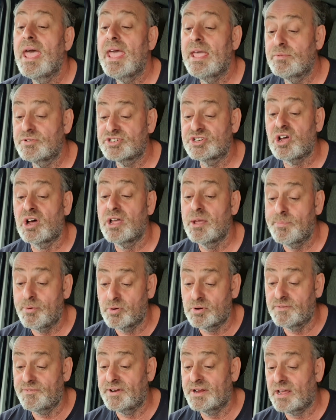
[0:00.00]
was the guy who
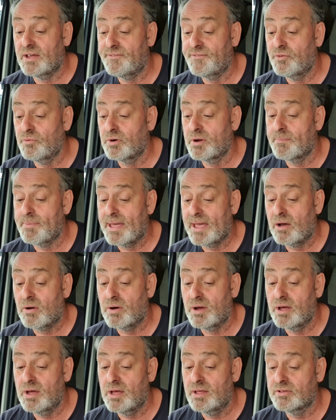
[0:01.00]
bought the video forward
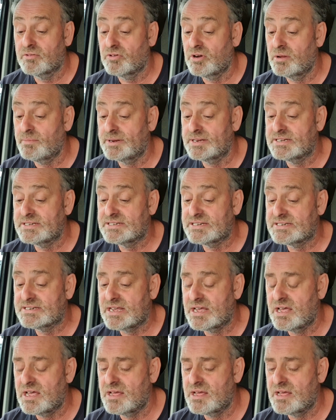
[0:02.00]
about grooming. He says,